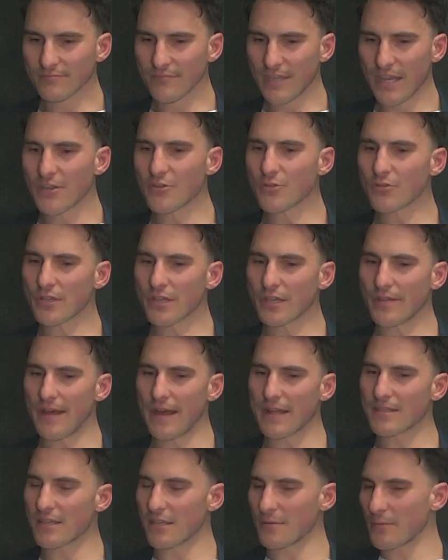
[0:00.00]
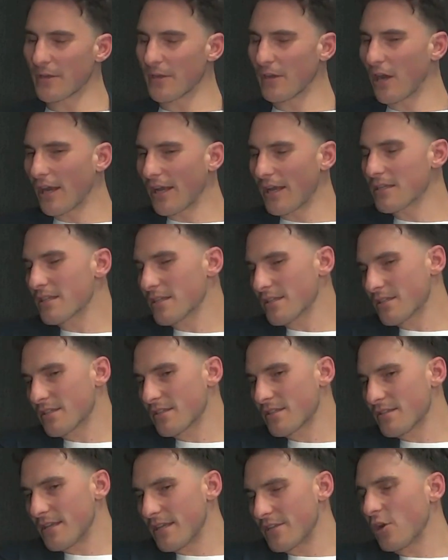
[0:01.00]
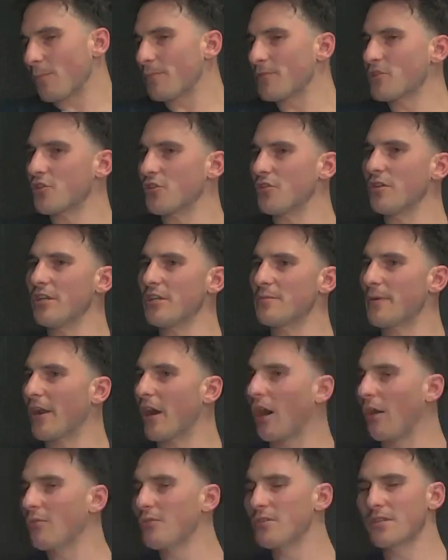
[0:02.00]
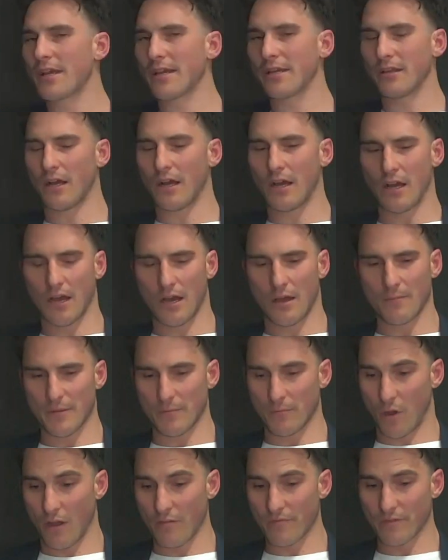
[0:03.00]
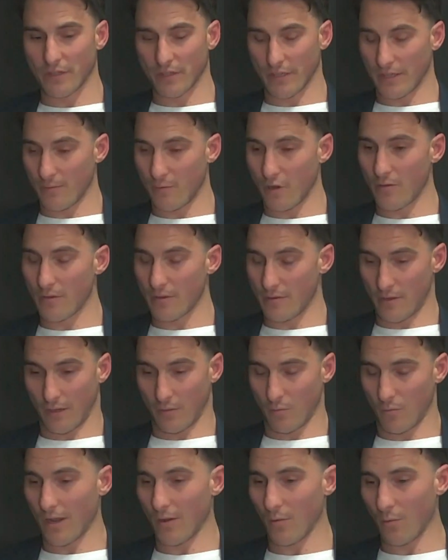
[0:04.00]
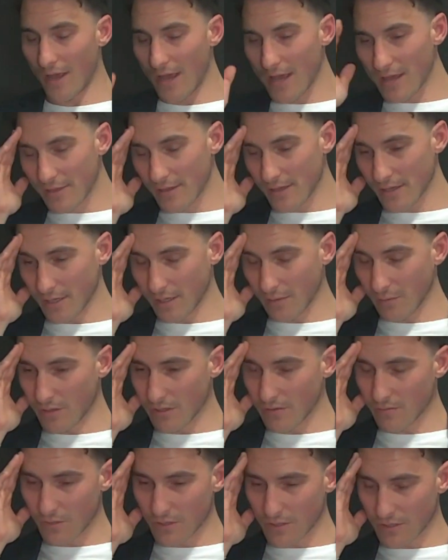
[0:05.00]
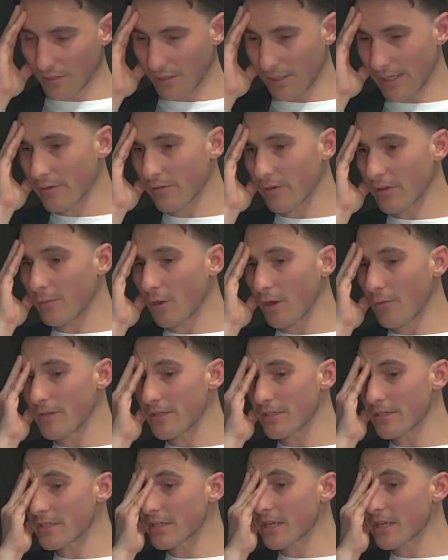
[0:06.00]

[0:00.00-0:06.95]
interesting in that sense, but I guess there's opportunities. But I would say, I mean, my feeling at the moment, like where we're thinking with Tiliter at the moment,